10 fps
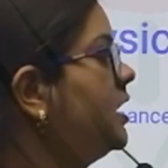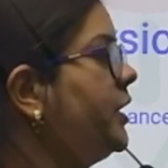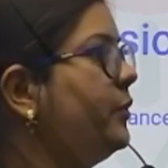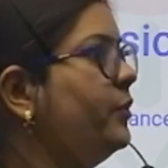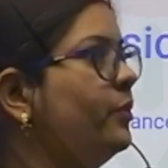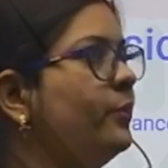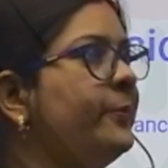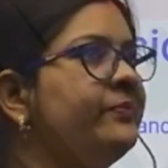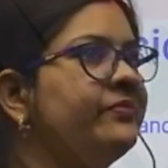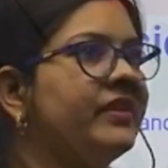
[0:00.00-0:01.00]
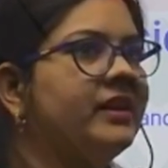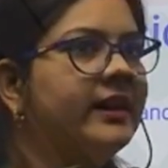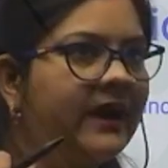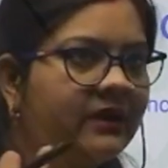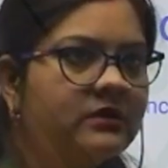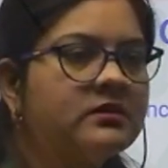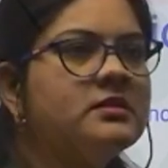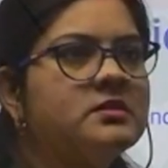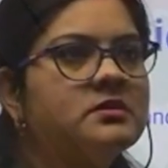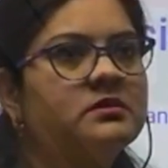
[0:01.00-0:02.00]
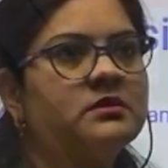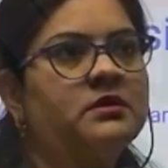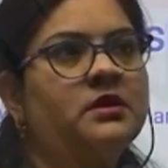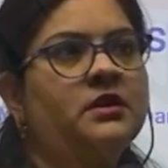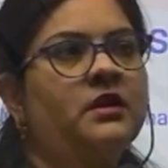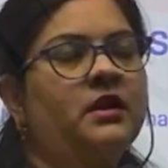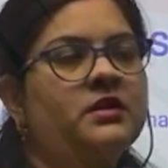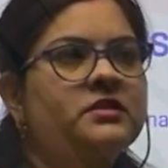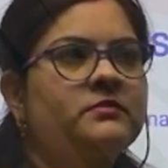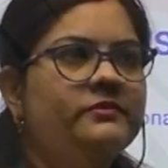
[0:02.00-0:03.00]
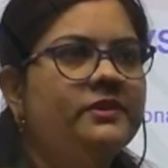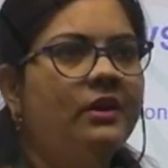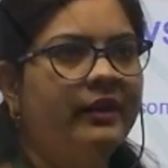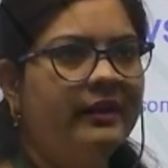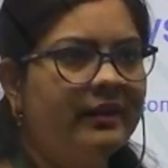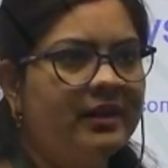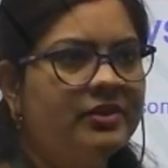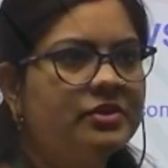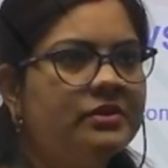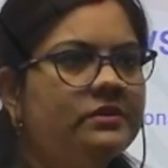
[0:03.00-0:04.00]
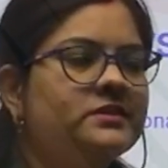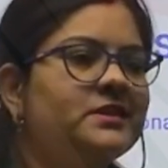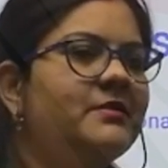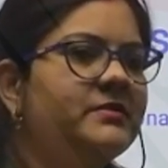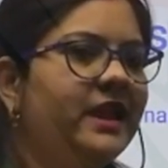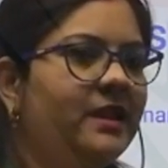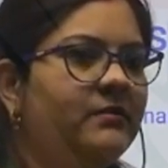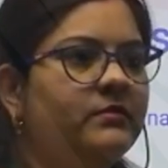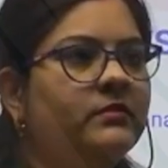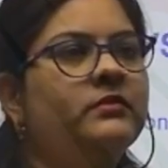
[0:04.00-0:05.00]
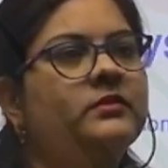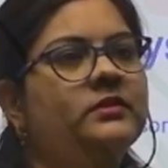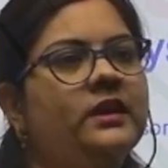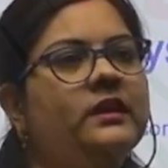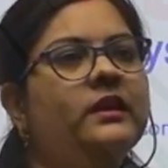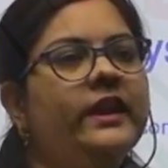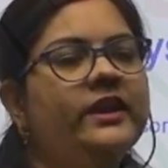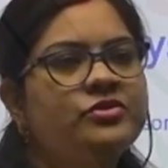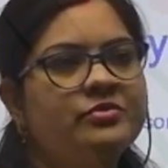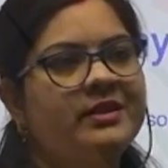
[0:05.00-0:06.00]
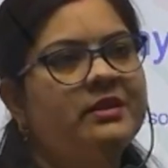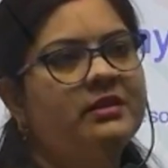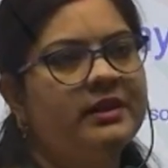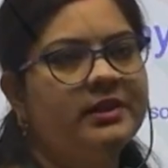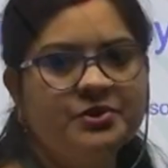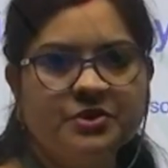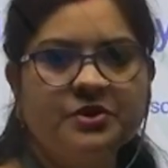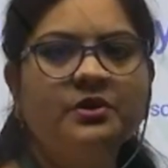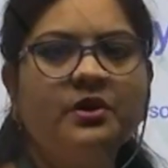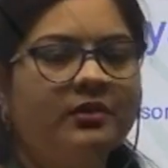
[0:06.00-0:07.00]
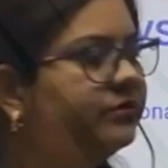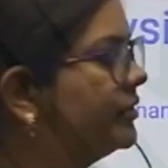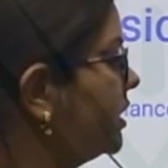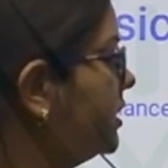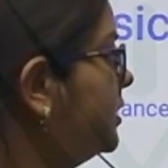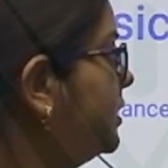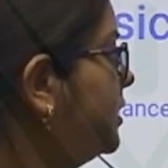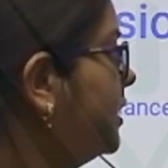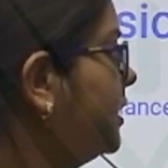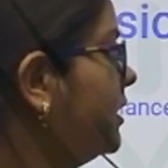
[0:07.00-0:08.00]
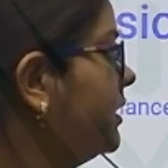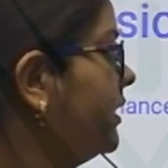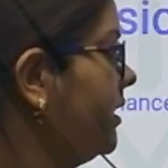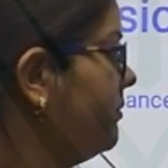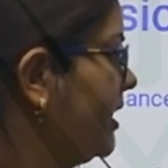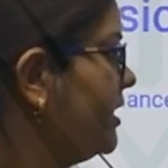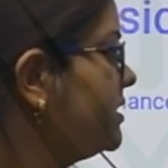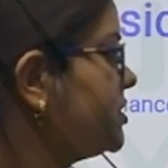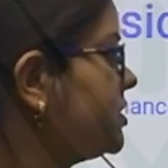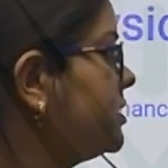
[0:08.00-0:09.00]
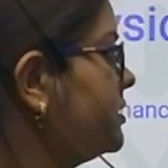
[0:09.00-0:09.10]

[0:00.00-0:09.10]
to diagnose some of the alteration or sometime the actual condition of the image,